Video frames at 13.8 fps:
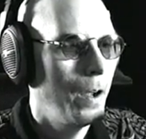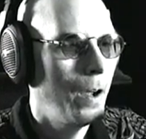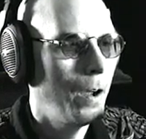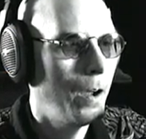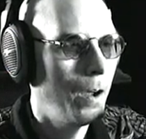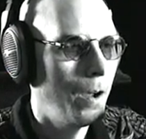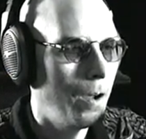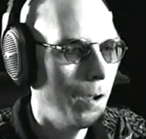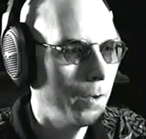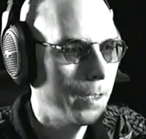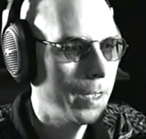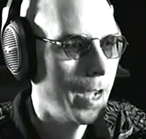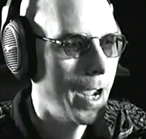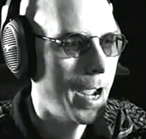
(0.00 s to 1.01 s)

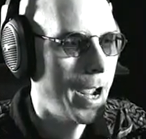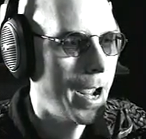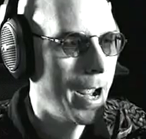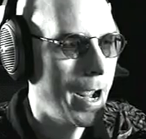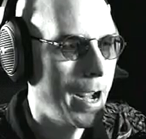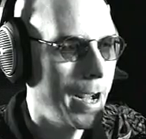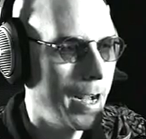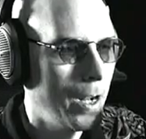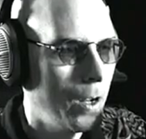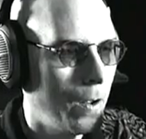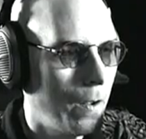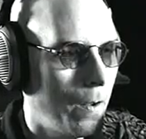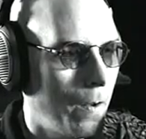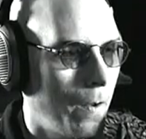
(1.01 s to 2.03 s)
Okay.
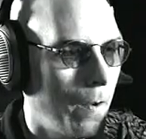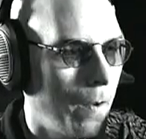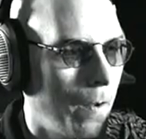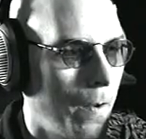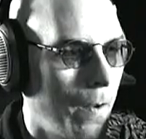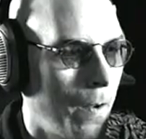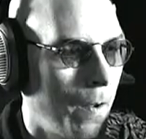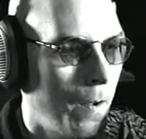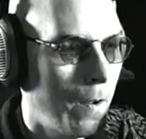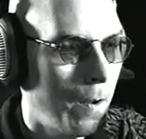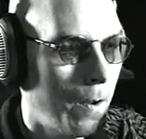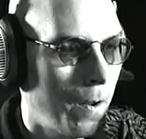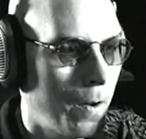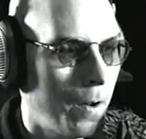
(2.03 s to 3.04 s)
Don't you
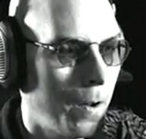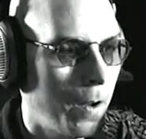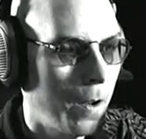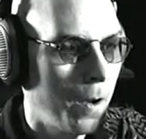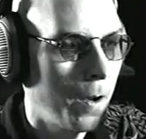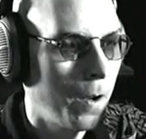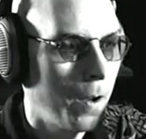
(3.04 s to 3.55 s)
aim a shit.